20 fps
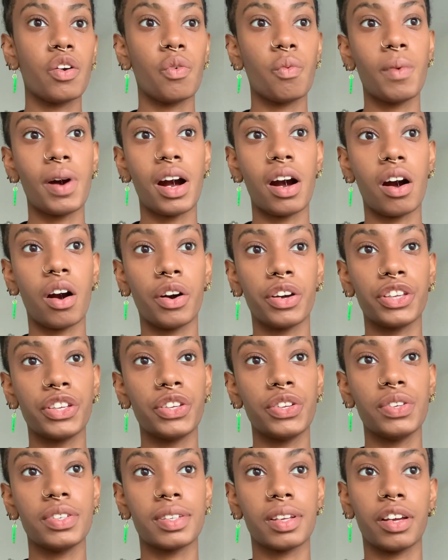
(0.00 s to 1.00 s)
where
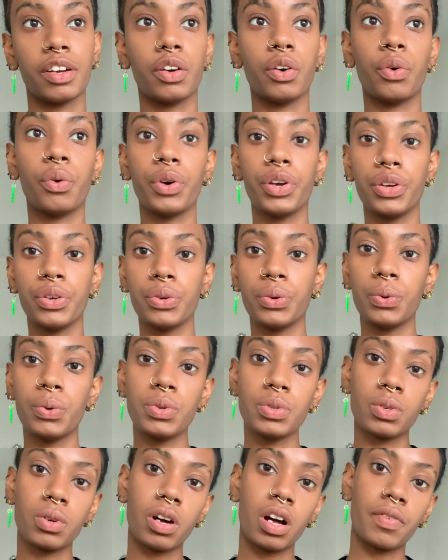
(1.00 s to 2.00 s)
I'll use like
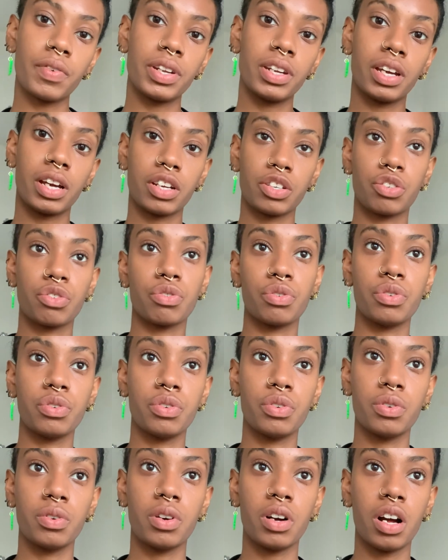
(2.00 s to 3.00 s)
oils or other
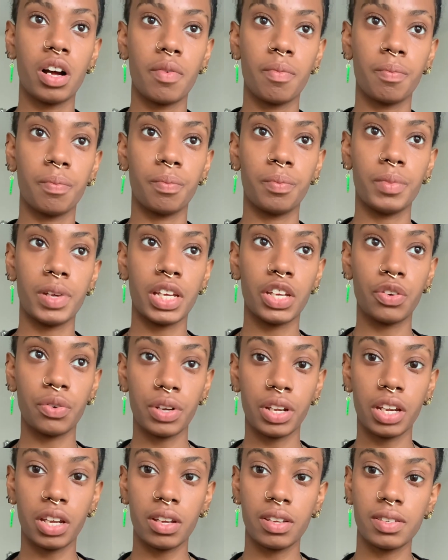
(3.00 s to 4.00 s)
natural
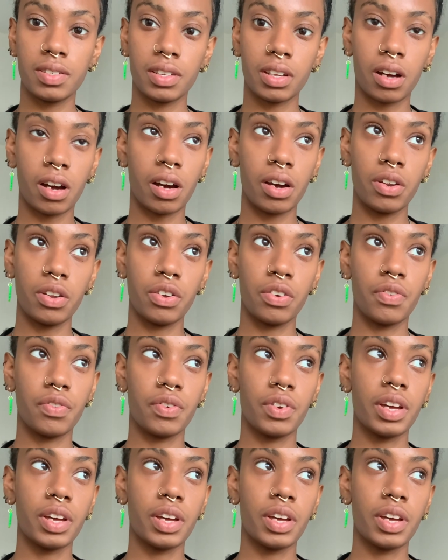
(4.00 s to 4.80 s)
ingredients to kind of